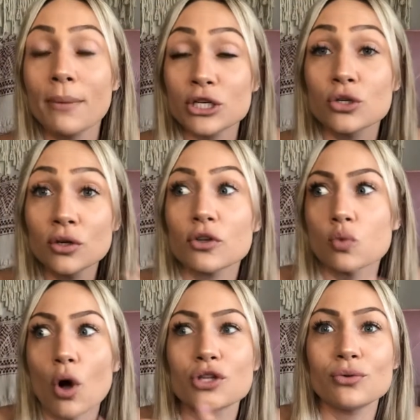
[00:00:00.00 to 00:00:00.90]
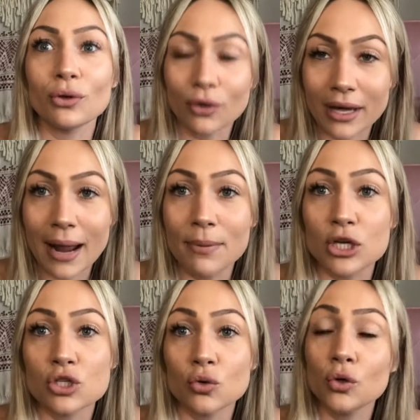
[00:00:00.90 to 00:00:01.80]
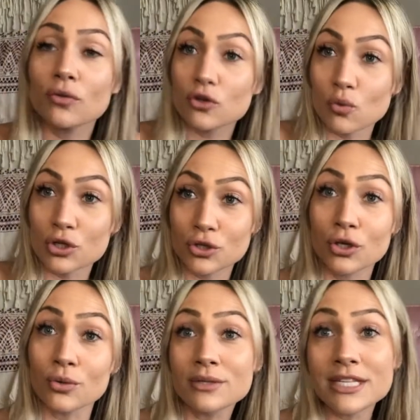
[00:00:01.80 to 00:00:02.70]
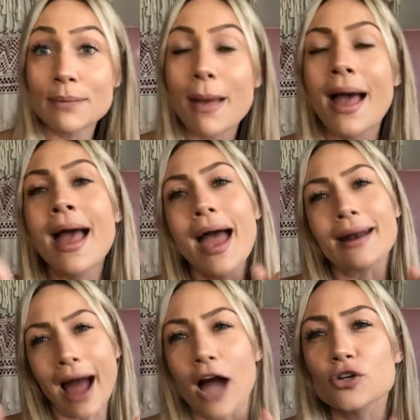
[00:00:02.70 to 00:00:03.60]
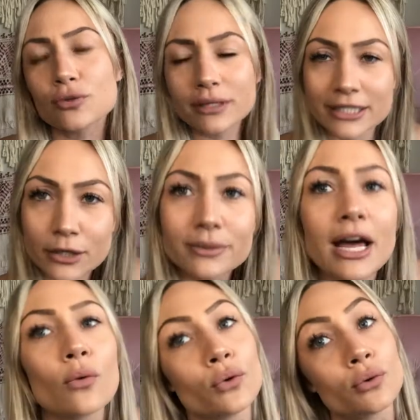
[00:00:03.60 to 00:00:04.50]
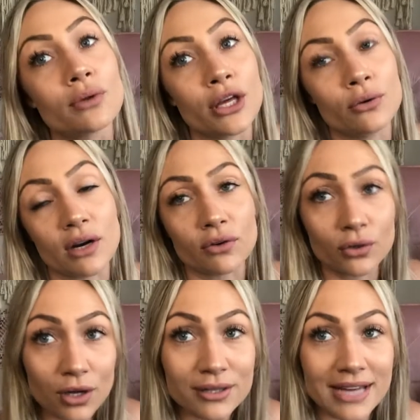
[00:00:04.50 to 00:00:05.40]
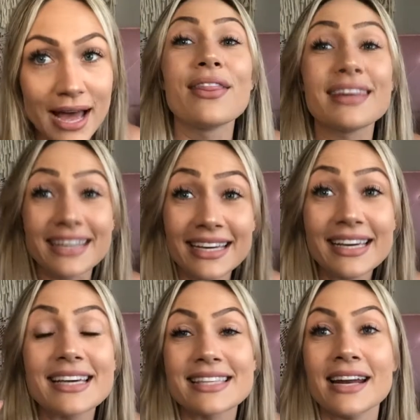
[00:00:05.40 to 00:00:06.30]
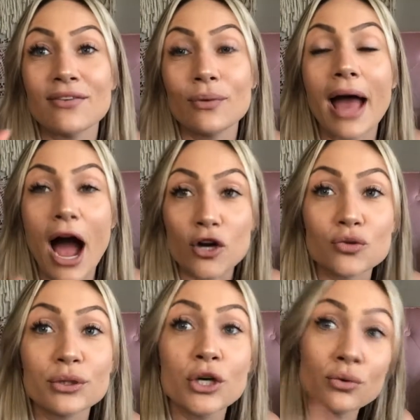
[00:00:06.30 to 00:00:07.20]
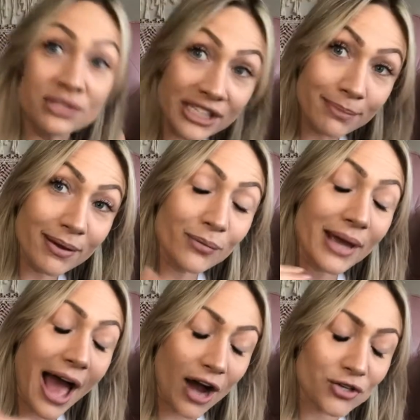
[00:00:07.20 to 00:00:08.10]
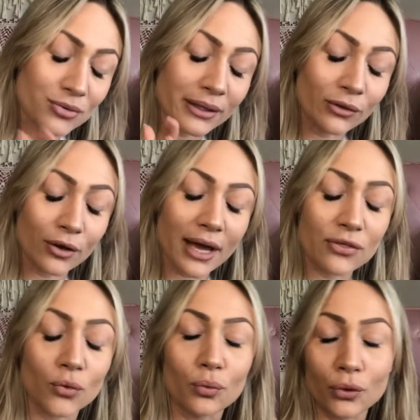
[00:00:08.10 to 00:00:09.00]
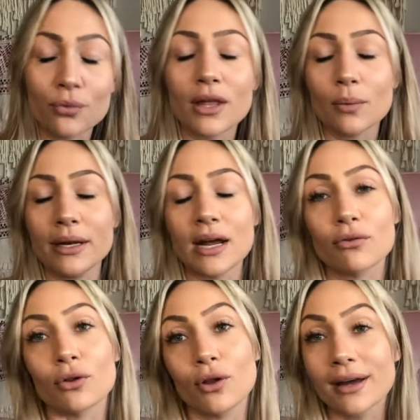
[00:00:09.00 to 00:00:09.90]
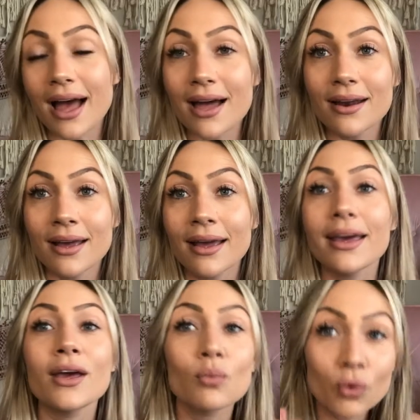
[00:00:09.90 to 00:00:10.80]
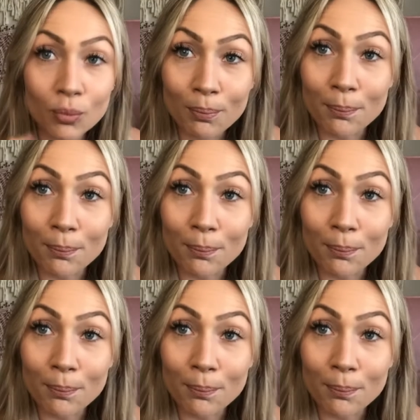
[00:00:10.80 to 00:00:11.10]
universe wants you to look at it, because the universe wants you to go deep and actually deal with that wound that you never looked at. The key is that if we actually go deep and we actually look at the wound that we never look at, it will